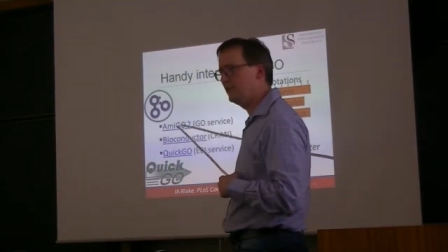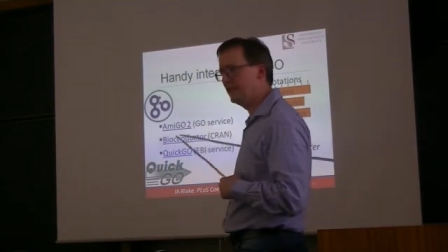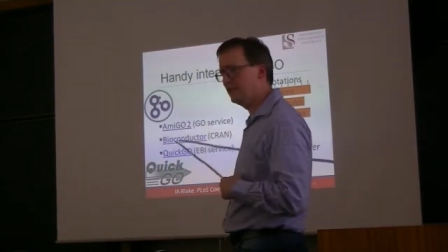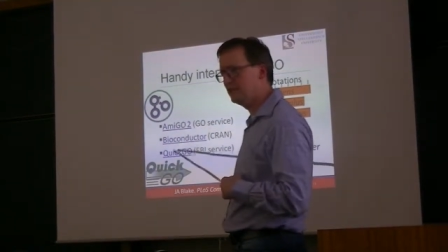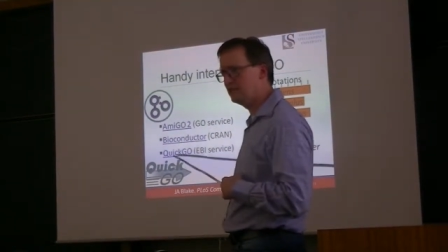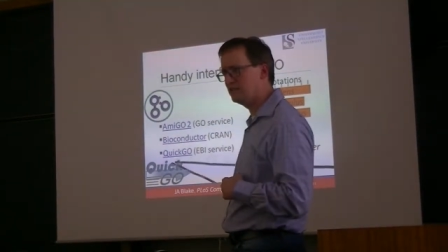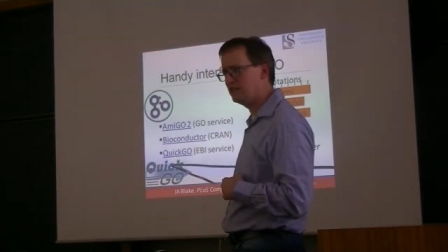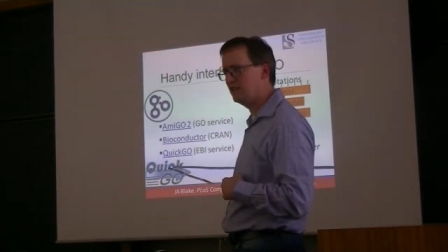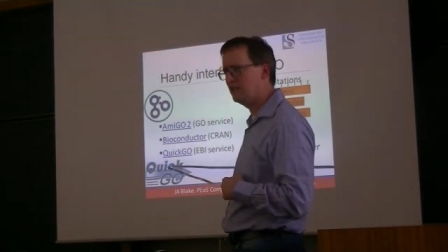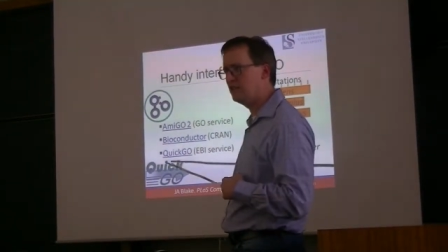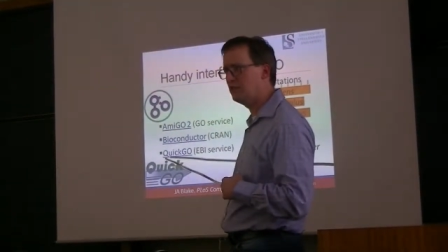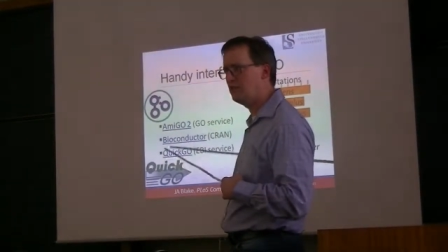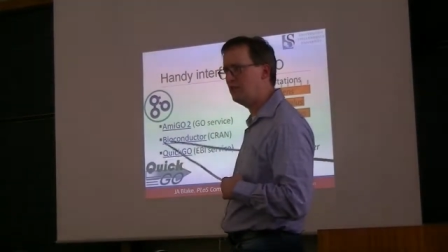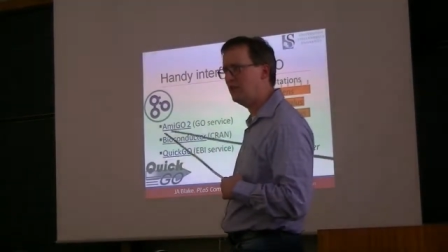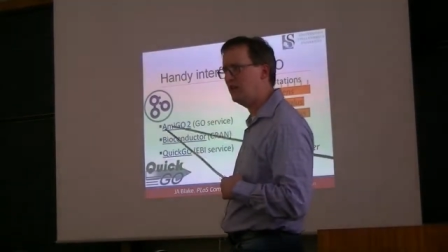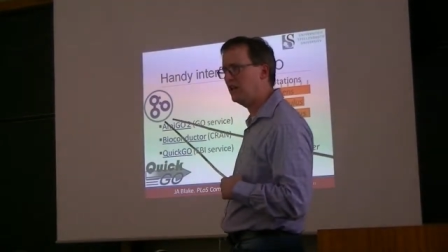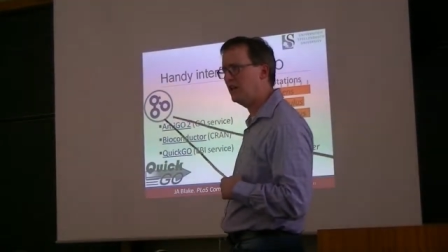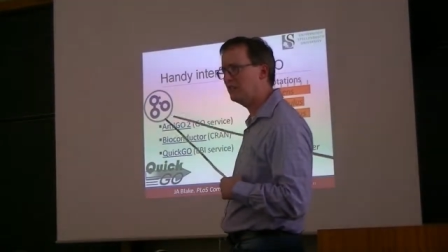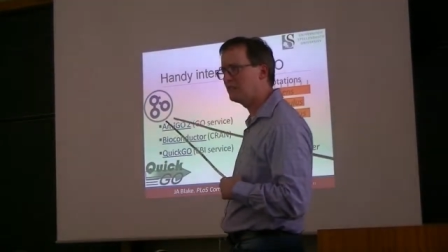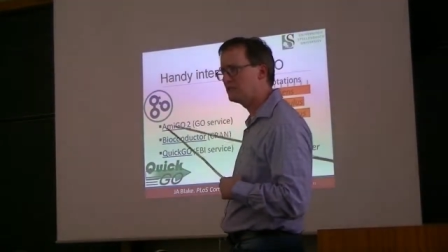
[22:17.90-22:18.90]
links in the
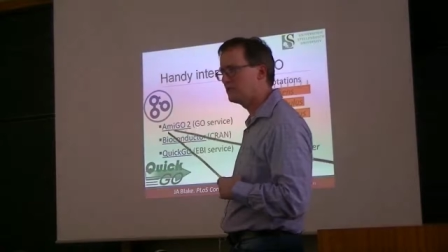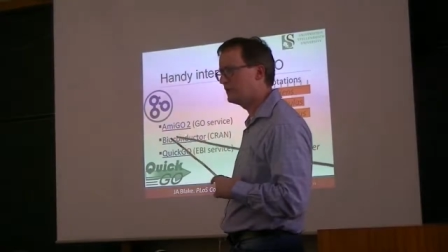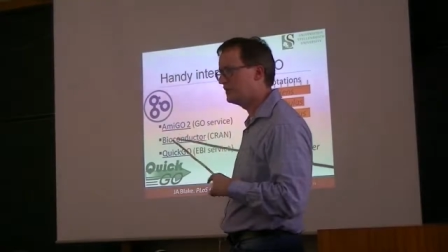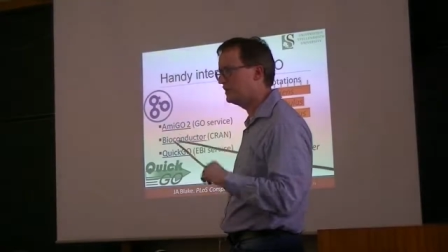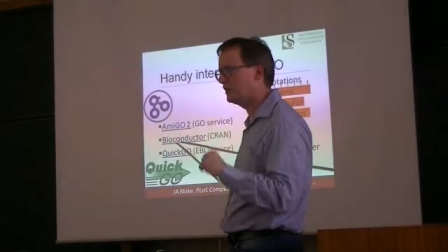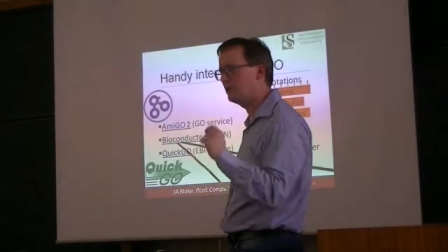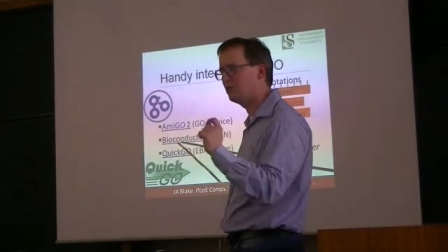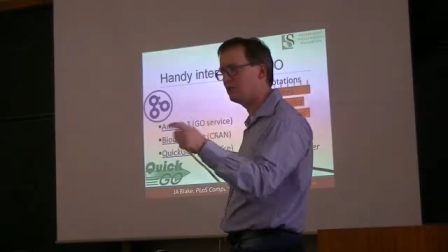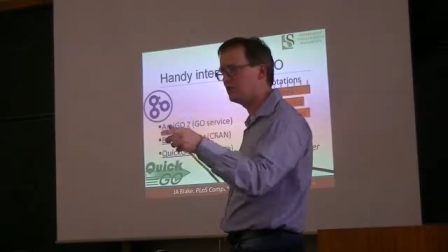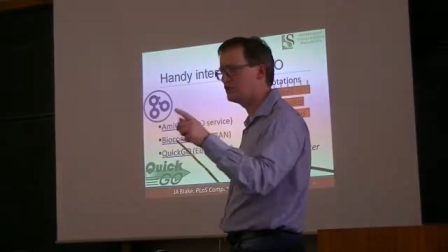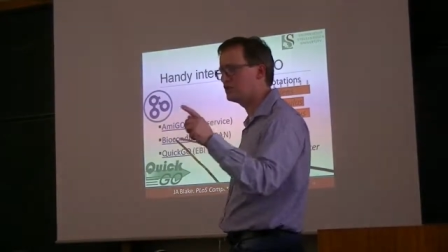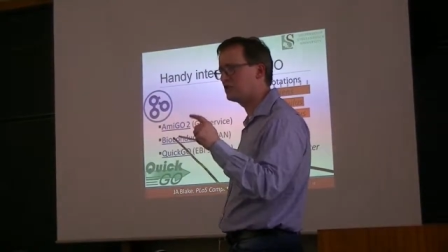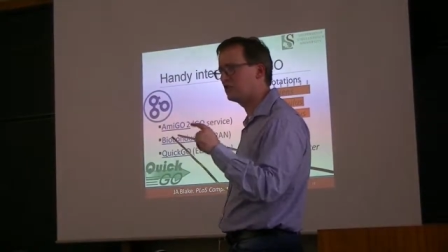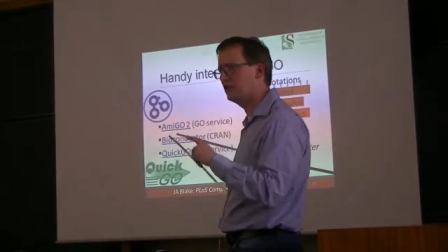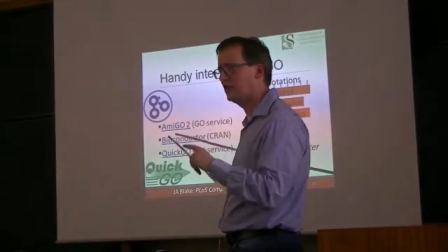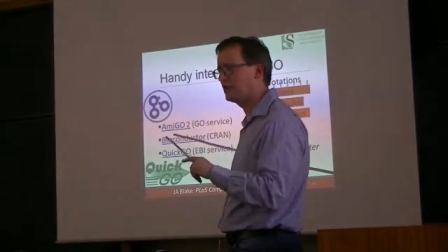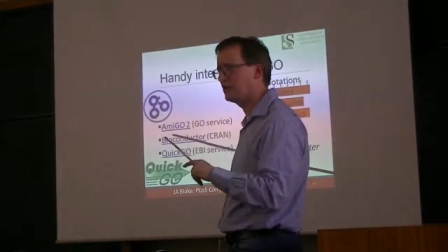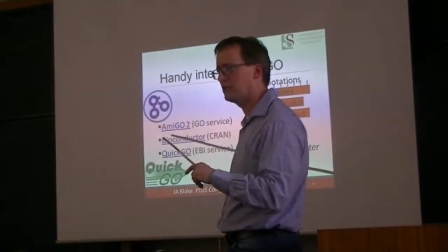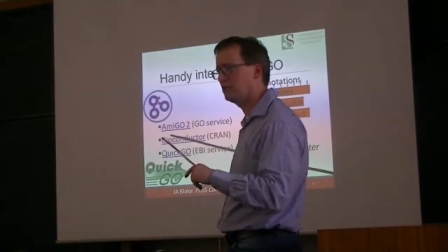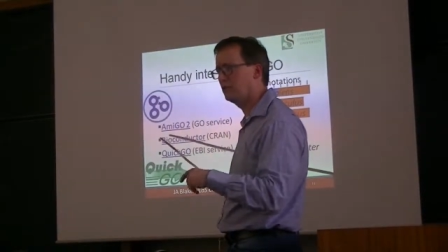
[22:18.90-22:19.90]
PDF, so I think you can just
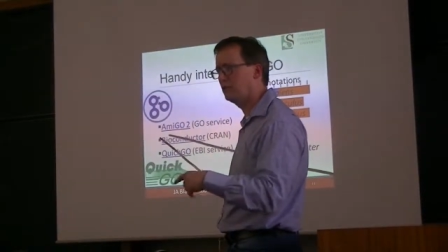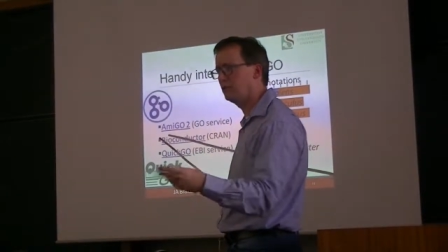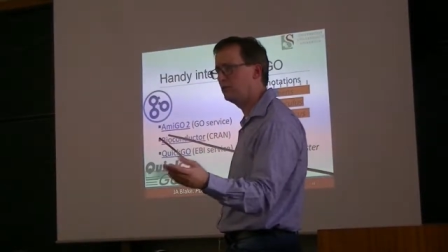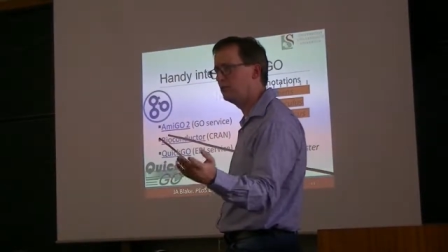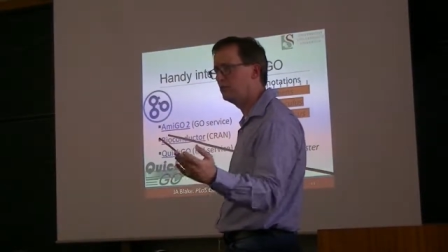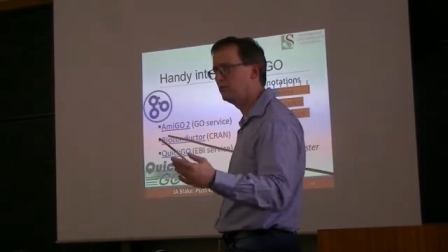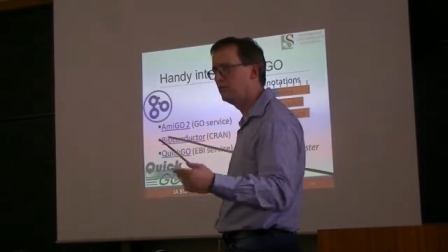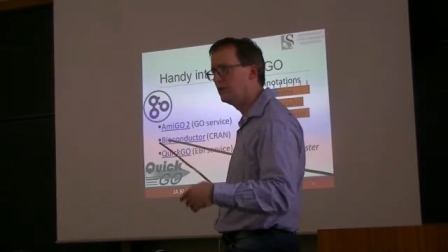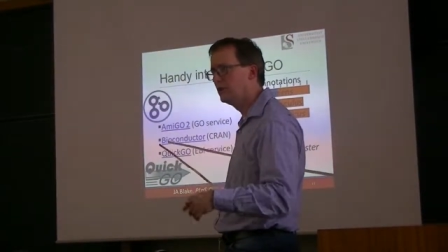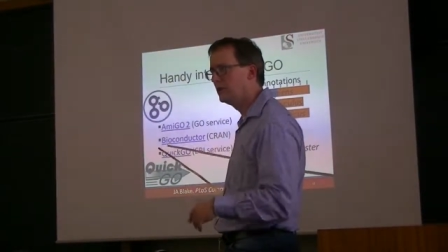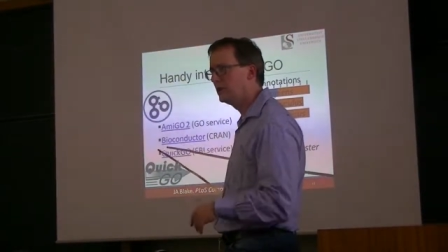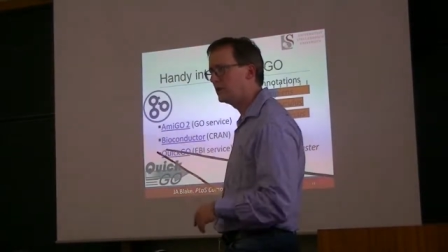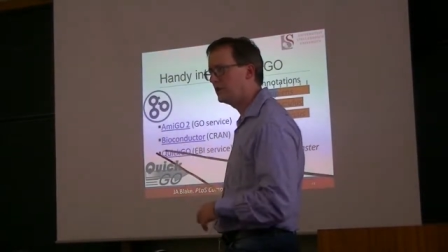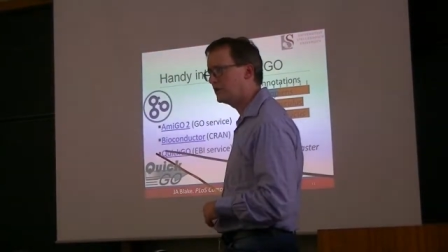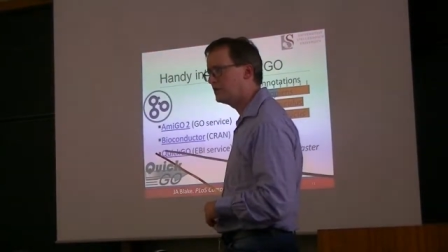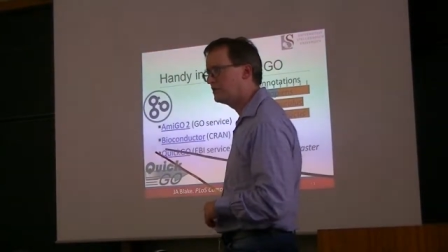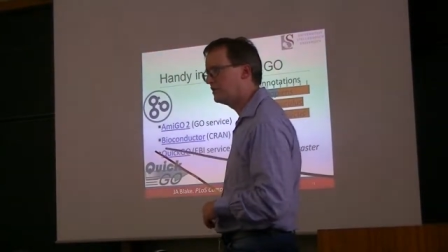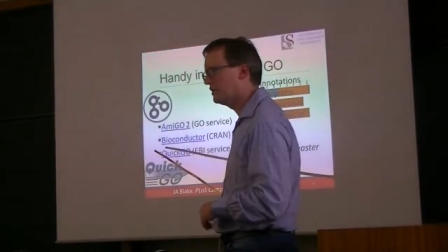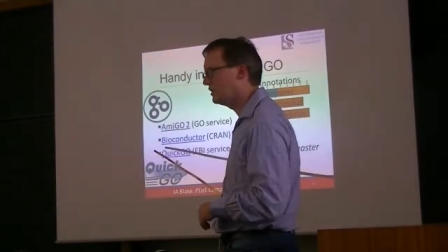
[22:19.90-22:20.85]
click through and get to